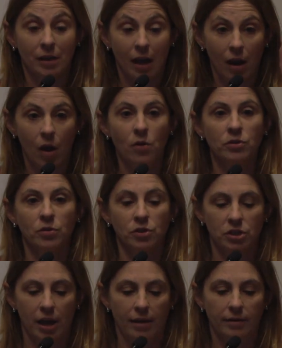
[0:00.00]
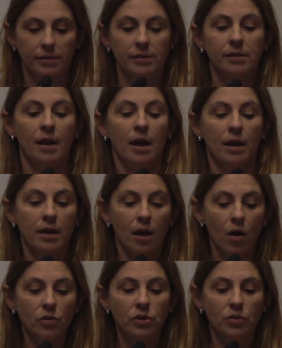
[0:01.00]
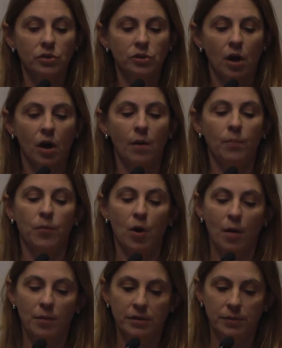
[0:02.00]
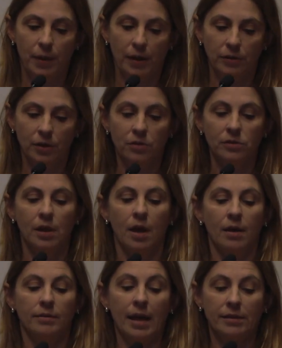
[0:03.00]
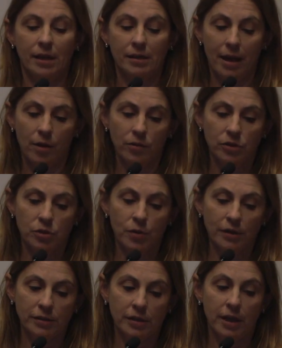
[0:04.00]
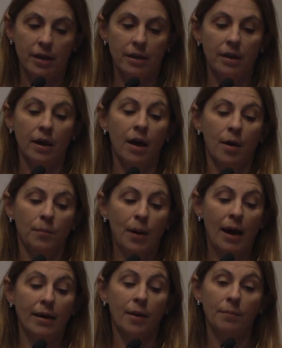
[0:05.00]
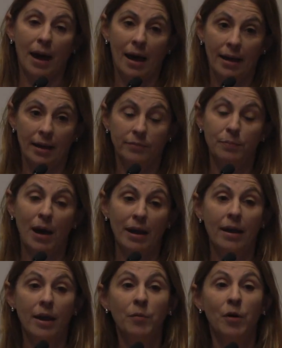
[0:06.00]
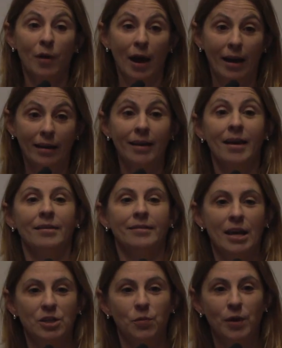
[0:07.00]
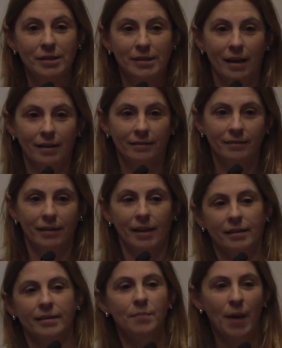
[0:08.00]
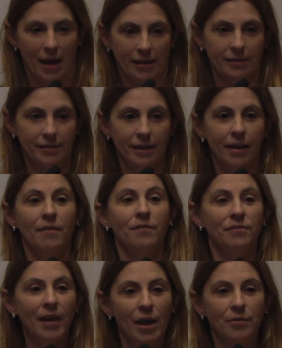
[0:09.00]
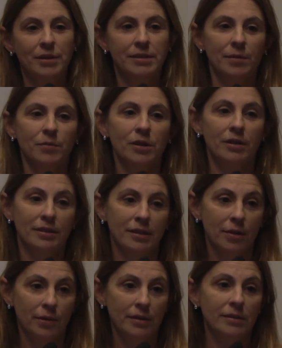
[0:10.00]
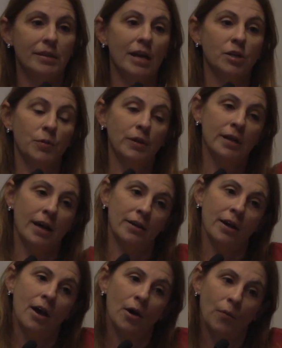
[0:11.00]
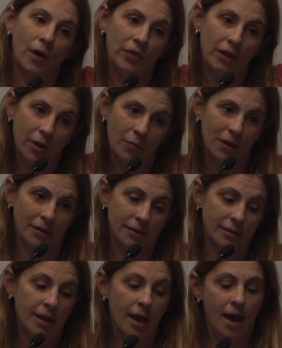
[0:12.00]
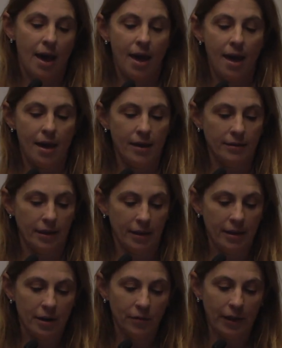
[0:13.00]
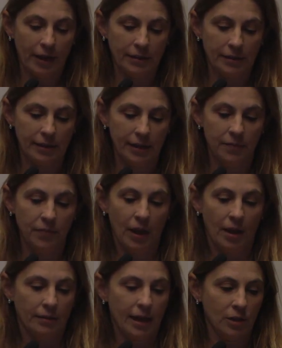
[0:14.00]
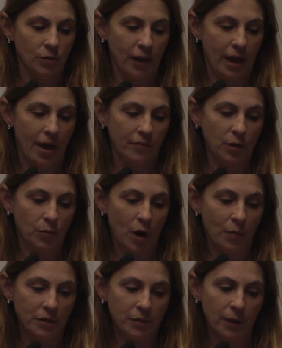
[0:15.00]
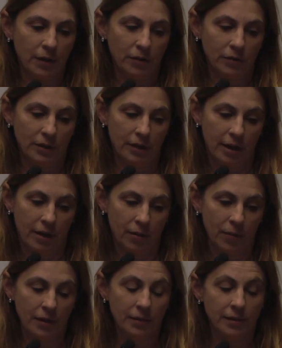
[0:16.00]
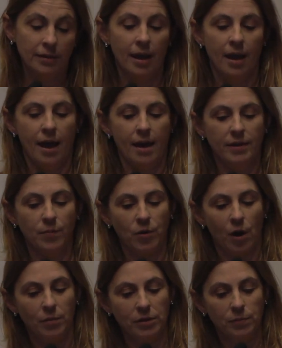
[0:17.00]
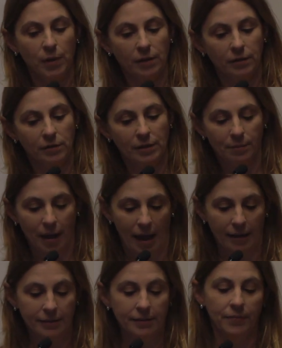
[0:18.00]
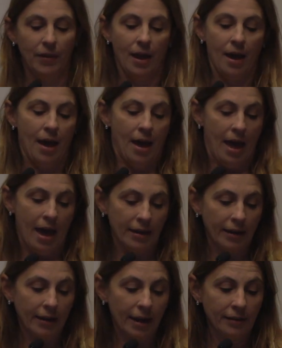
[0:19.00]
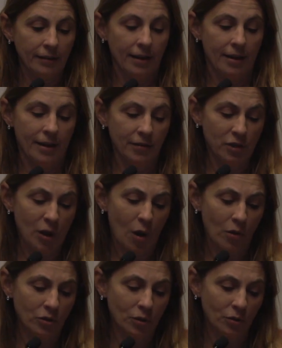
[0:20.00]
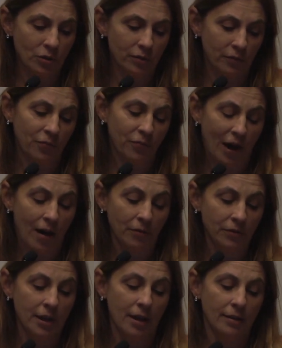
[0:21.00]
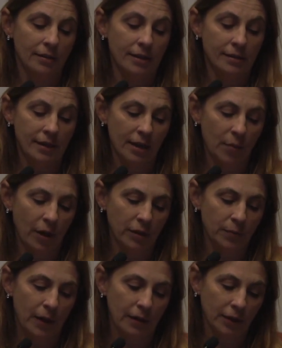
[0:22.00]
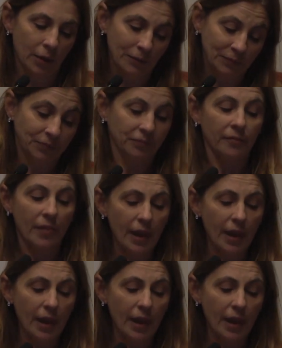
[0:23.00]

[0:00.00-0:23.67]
callosogenesis, he also saw probes bundles that are reconstructed here by a MRI that was done in the mice. Very similar sequence that we done with humans. And here we can see that we have the probes bundles in humans and the probes bundles in mice. And again, he also found the sigmoid bundle